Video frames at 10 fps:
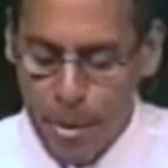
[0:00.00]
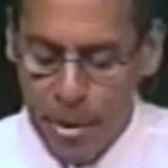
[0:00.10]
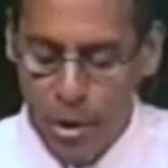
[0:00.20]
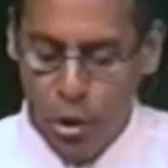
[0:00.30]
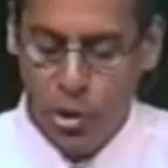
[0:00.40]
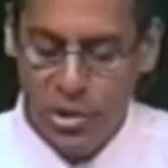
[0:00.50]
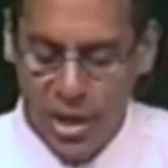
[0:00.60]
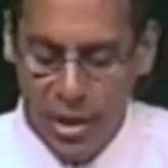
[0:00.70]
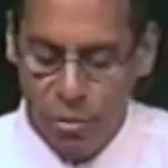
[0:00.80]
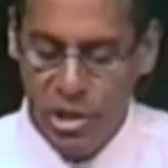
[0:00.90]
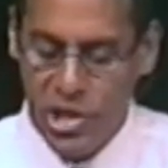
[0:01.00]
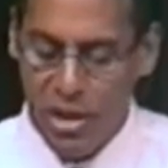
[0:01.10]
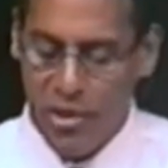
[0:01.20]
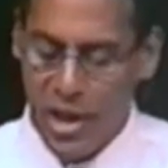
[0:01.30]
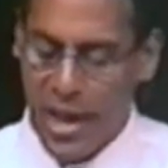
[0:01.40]
The Lord said, reach
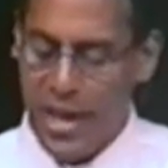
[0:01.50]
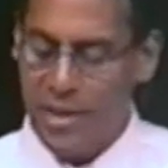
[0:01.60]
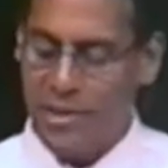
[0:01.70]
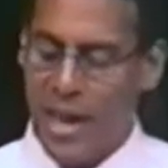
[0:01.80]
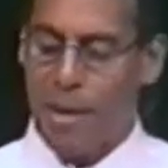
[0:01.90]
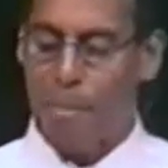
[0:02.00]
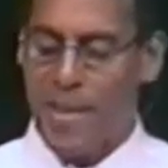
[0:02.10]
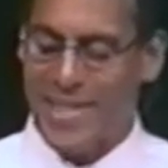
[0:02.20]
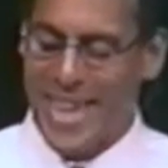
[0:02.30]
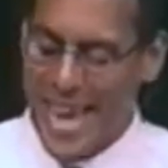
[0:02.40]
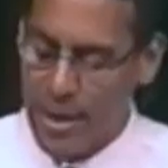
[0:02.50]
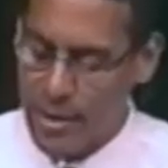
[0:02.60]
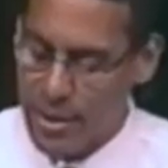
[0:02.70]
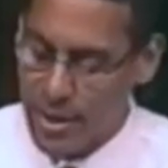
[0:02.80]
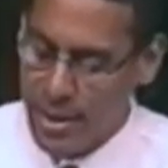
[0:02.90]
out your hand and take it by the tail.
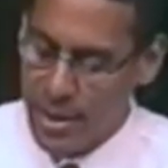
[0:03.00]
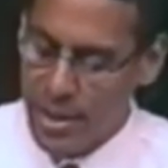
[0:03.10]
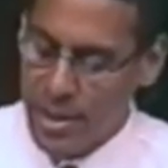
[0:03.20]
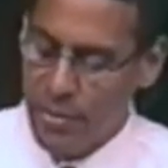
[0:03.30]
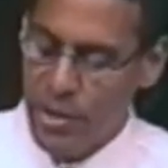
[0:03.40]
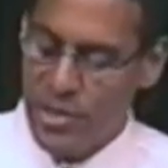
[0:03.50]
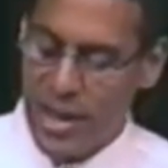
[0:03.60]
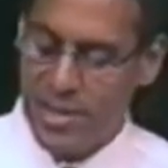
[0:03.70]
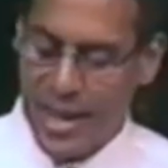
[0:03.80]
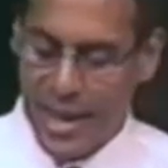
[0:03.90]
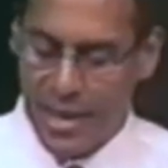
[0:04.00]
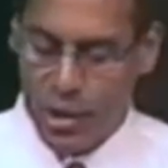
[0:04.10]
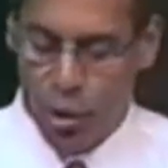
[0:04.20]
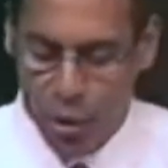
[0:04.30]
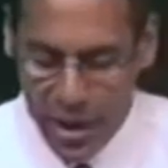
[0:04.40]
He reached out his hand and
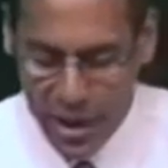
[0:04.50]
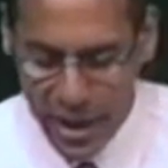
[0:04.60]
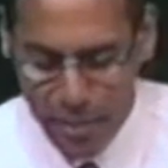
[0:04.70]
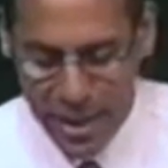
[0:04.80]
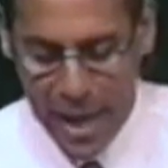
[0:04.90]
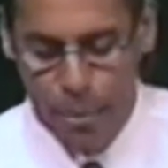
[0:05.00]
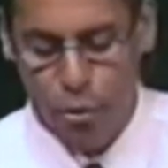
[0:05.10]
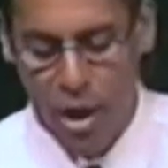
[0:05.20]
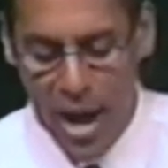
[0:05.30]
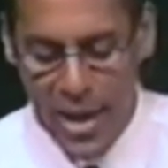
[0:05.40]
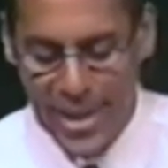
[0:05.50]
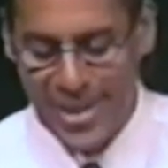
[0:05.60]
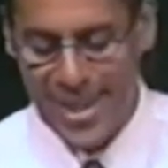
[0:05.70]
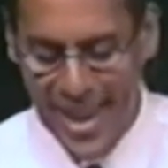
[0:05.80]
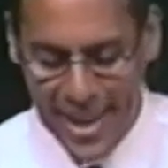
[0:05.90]
caught it, and it became a rod in
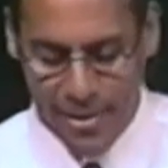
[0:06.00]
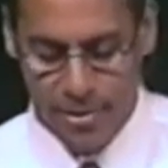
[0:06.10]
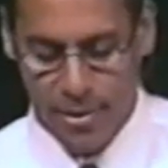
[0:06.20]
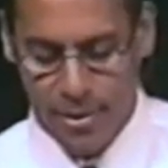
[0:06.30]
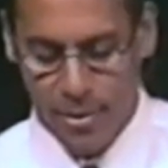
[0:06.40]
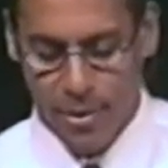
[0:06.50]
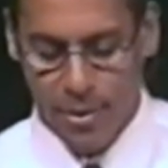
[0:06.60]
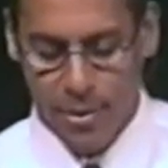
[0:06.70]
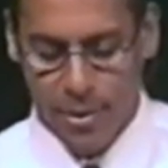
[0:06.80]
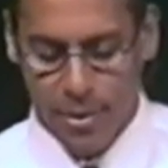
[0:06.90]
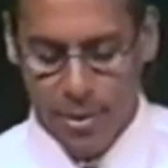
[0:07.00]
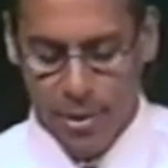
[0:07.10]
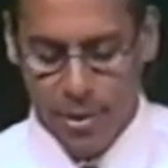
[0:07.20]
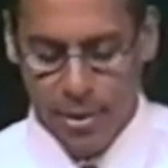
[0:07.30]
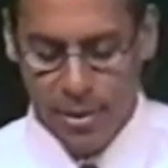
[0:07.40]
his hand.
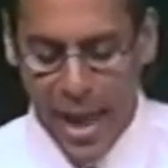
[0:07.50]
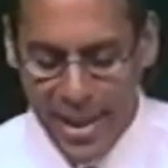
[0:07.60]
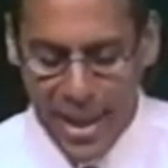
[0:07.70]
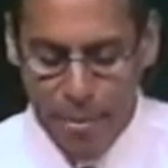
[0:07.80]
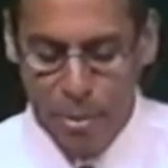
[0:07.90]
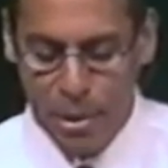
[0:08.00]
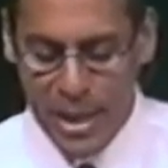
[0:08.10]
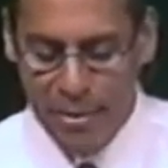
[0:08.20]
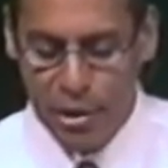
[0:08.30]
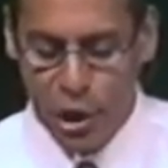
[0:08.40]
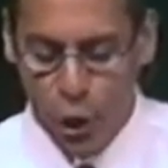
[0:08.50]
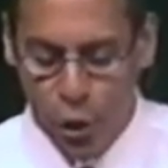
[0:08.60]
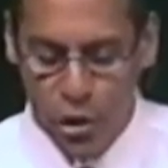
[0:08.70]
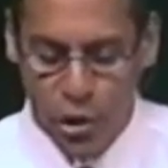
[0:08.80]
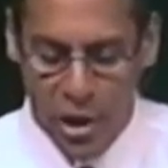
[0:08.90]
That they may believe that the
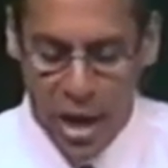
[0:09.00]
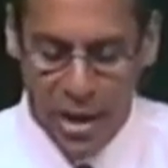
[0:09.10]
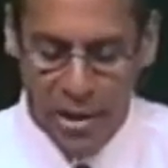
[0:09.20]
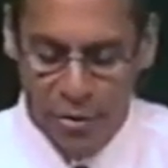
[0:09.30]
Lord, your God,